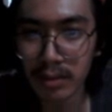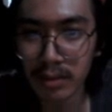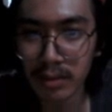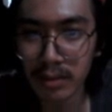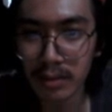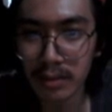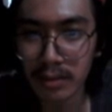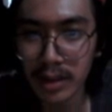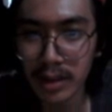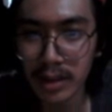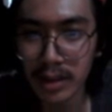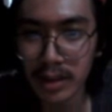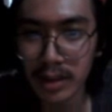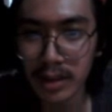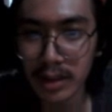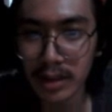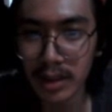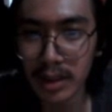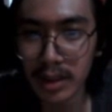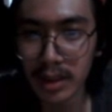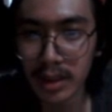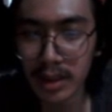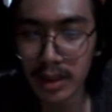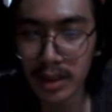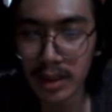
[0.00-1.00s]
1,
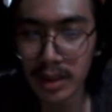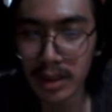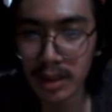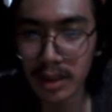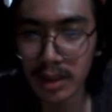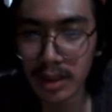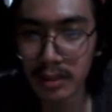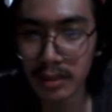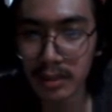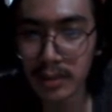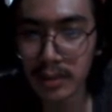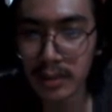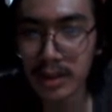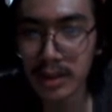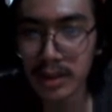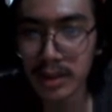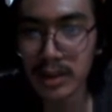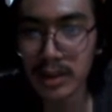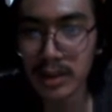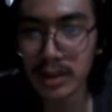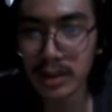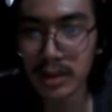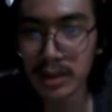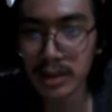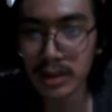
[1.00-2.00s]
and our output
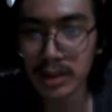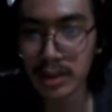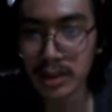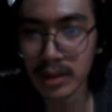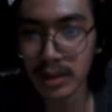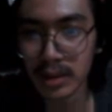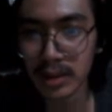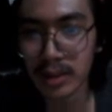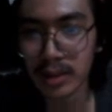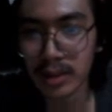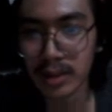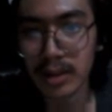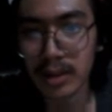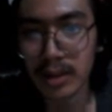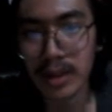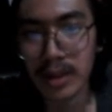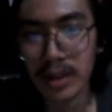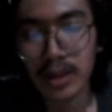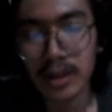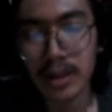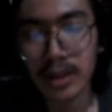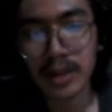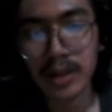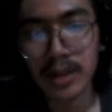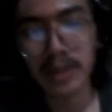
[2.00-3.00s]
is 0.
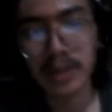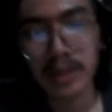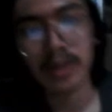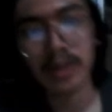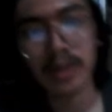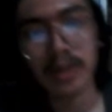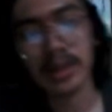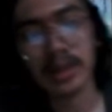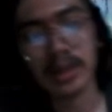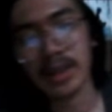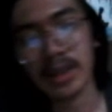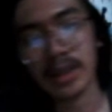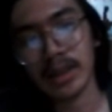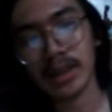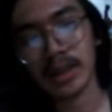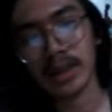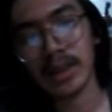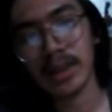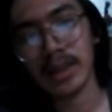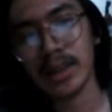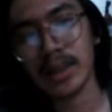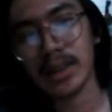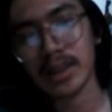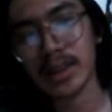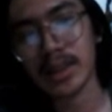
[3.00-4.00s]
So
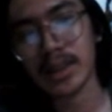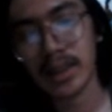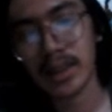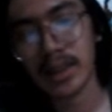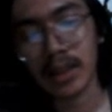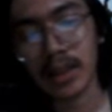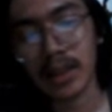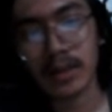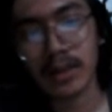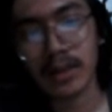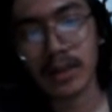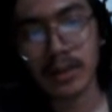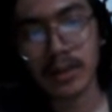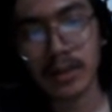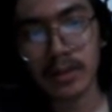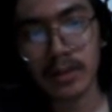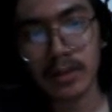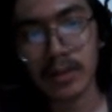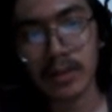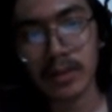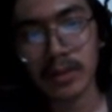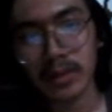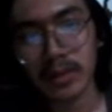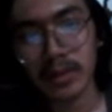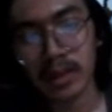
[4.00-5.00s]
let's now
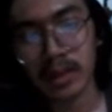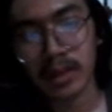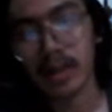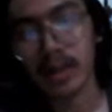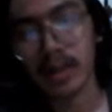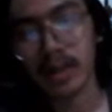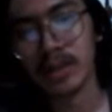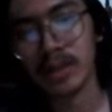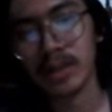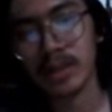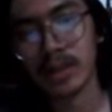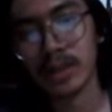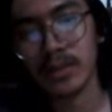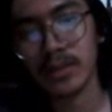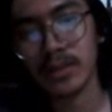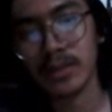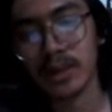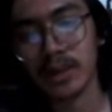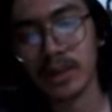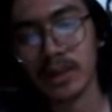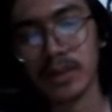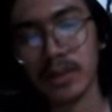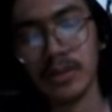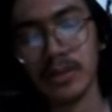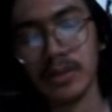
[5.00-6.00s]
toggle the
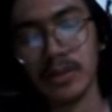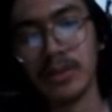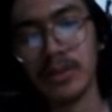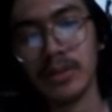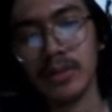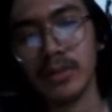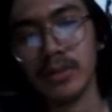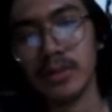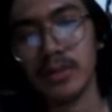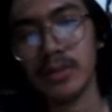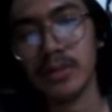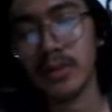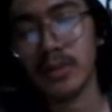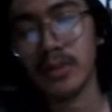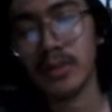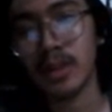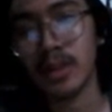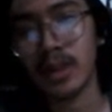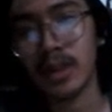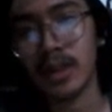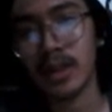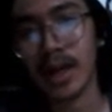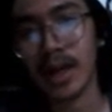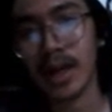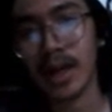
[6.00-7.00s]
switch to
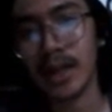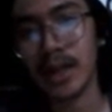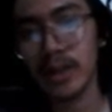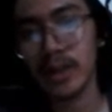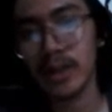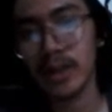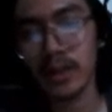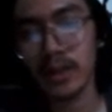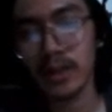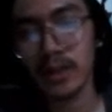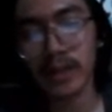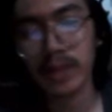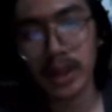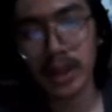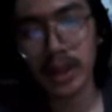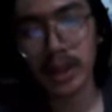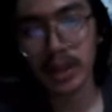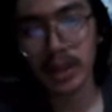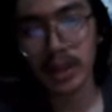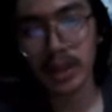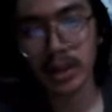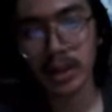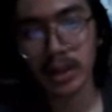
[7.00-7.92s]
unloading